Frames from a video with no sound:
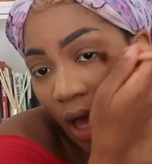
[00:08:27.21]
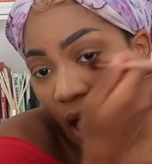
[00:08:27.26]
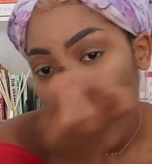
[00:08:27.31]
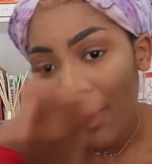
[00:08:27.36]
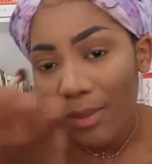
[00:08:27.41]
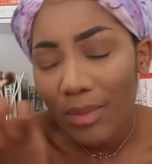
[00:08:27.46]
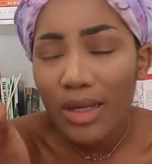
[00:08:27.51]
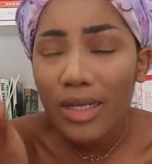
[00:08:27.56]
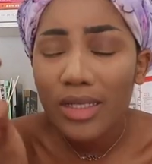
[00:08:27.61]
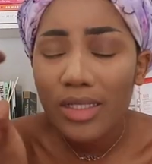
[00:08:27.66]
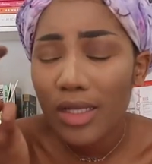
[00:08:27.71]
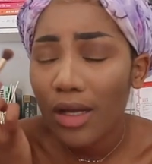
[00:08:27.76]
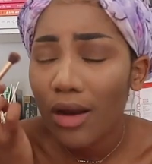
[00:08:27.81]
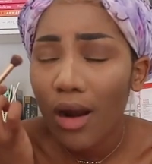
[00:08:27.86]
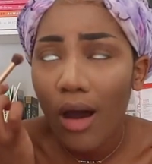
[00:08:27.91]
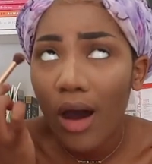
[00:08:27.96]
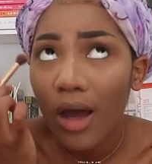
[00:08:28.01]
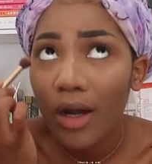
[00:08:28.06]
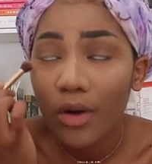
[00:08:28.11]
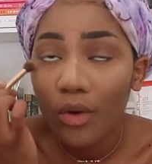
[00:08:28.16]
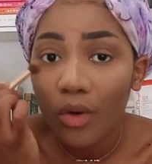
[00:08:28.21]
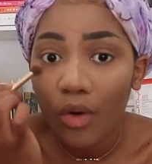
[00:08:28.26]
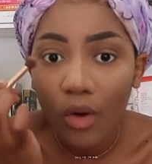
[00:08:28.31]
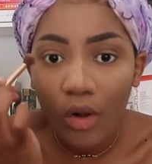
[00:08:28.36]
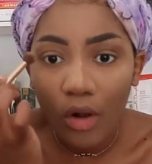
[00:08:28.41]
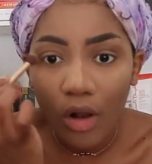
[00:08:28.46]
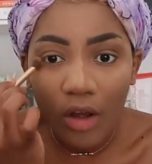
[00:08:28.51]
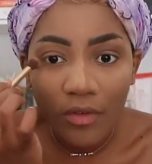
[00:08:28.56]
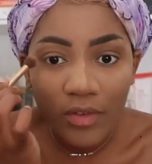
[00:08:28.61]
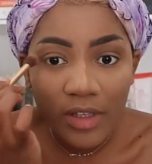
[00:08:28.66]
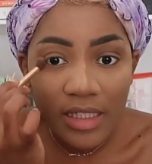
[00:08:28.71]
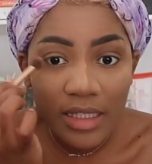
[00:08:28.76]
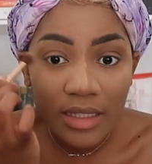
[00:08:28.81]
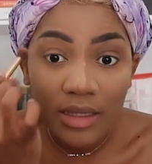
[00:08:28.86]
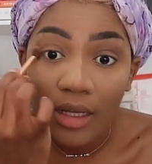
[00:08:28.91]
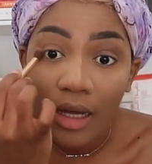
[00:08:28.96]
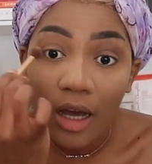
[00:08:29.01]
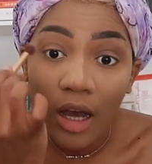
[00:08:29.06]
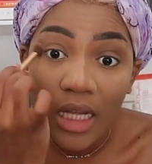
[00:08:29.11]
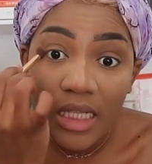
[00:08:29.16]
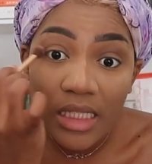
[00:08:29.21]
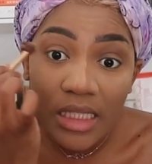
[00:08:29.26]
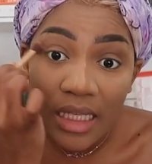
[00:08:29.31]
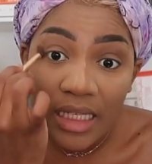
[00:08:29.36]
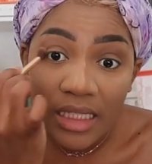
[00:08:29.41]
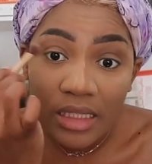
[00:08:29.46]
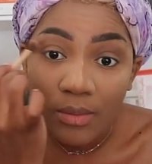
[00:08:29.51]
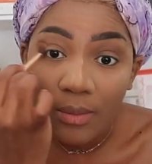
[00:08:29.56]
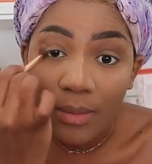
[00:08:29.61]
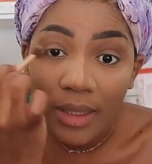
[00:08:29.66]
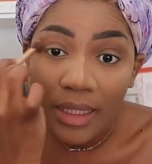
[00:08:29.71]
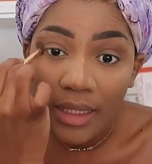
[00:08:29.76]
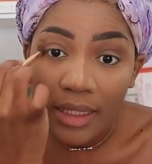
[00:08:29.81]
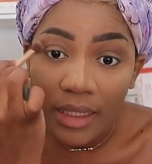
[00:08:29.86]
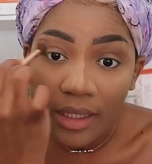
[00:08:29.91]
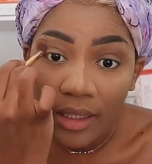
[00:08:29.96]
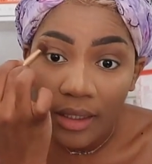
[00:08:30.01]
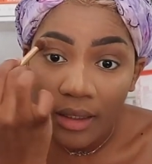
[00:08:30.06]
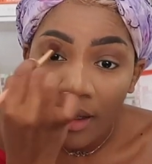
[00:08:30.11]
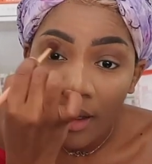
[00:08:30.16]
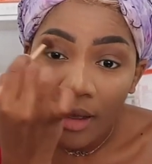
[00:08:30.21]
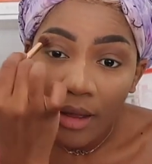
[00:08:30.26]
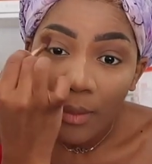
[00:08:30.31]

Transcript: I mean, it's not hard at all. Obviously the answer is money,